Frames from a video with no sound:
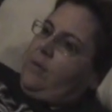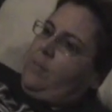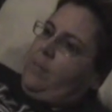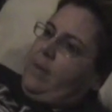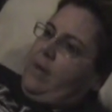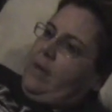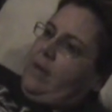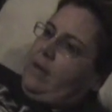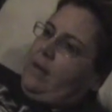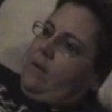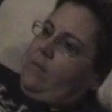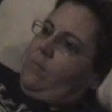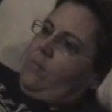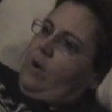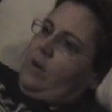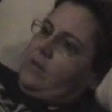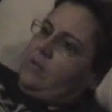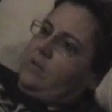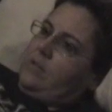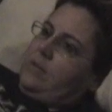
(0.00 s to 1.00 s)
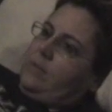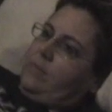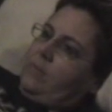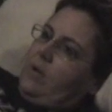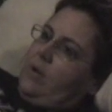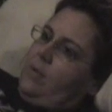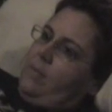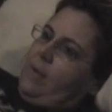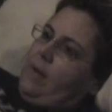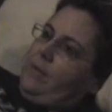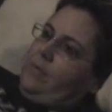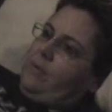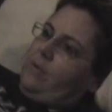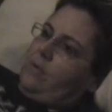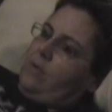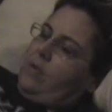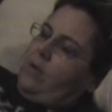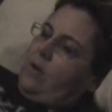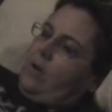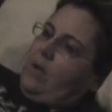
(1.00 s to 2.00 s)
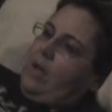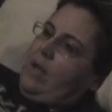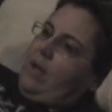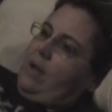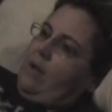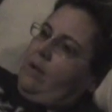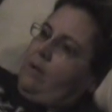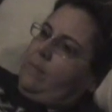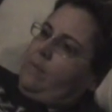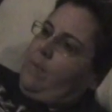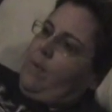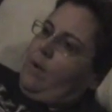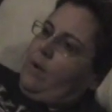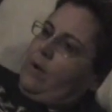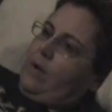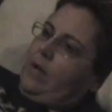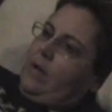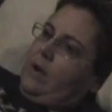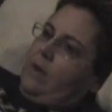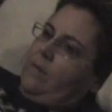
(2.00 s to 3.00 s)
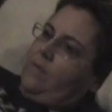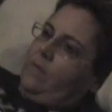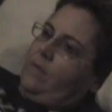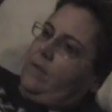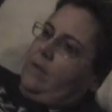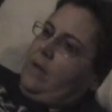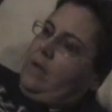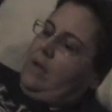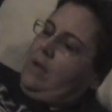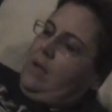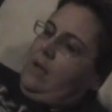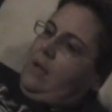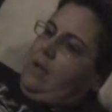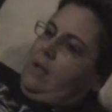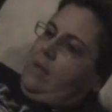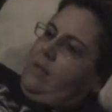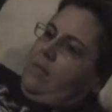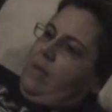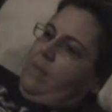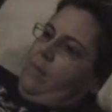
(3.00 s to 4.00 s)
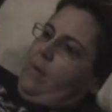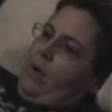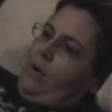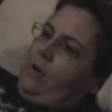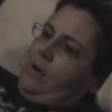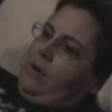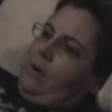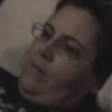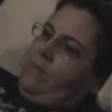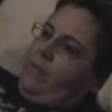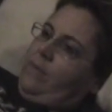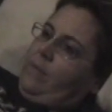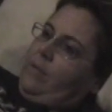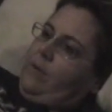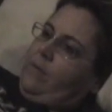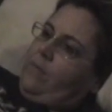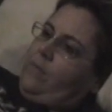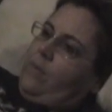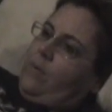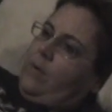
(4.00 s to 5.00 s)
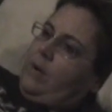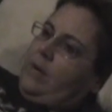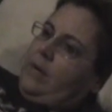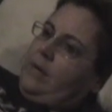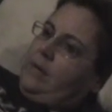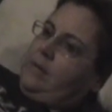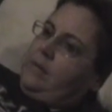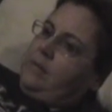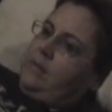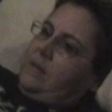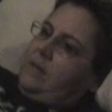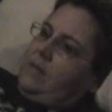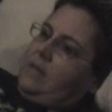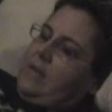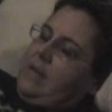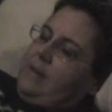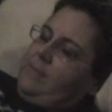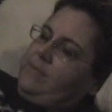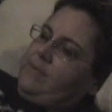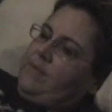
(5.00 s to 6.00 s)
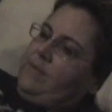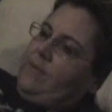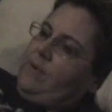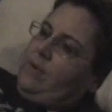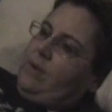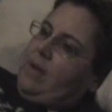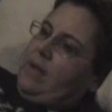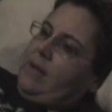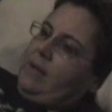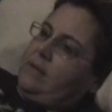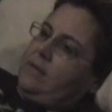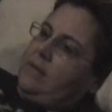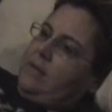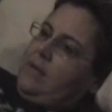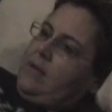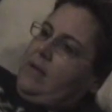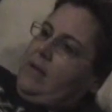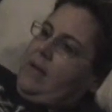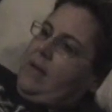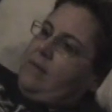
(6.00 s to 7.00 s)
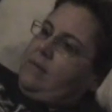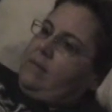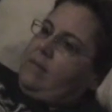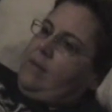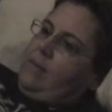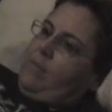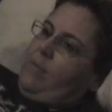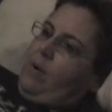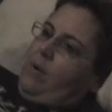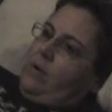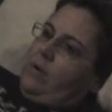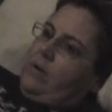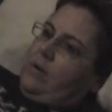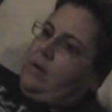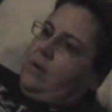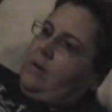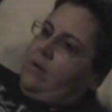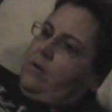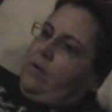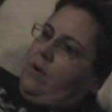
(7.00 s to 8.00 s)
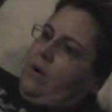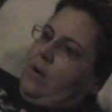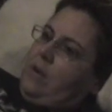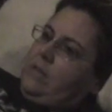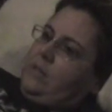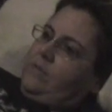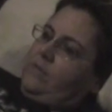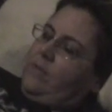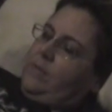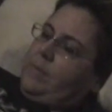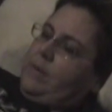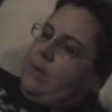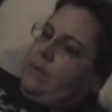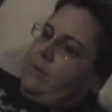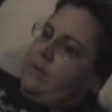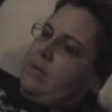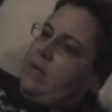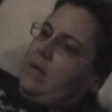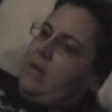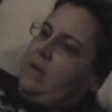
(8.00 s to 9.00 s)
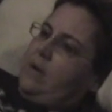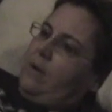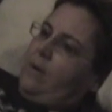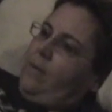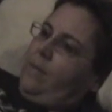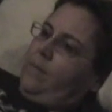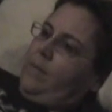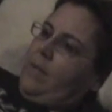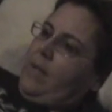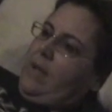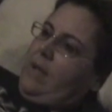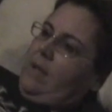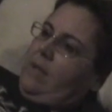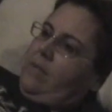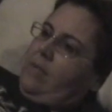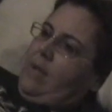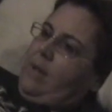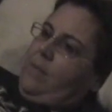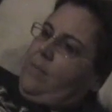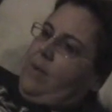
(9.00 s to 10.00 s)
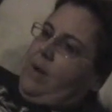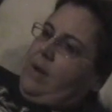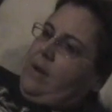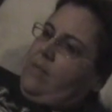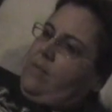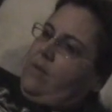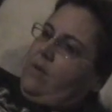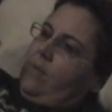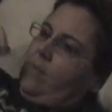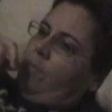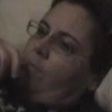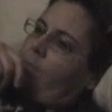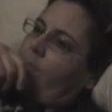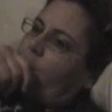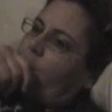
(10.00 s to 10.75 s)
their bed and watched them comb out their long hair and part it carefully. They parted it from their foreheads to the napes of their necks, and then they parted it across from ear to ear. They braided their